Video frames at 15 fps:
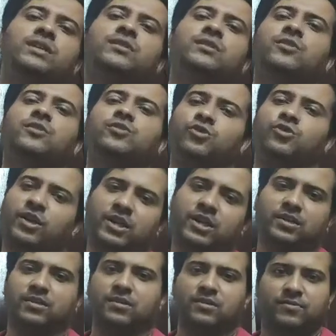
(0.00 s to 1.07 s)
as the
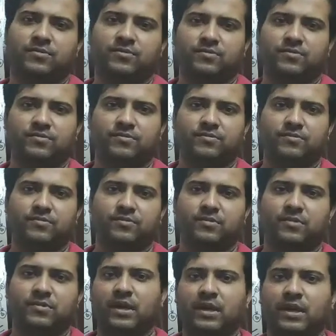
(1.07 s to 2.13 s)
drawer,
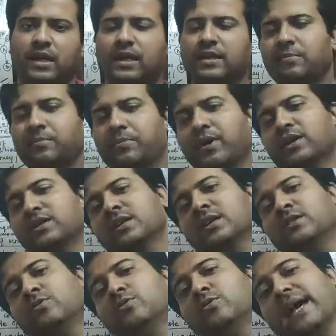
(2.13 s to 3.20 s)
and the
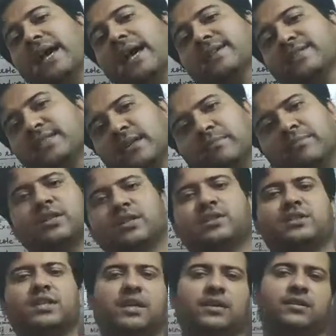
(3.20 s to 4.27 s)
person who accepts the
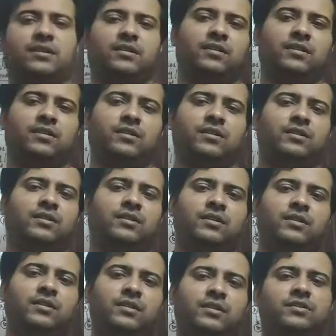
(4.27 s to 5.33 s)
check
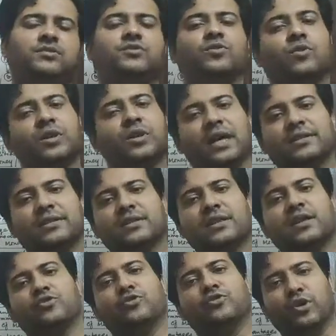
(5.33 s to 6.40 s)
is known as the
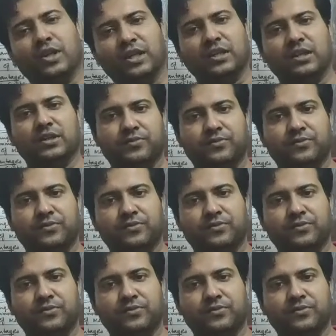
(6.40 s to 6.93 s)
drawee.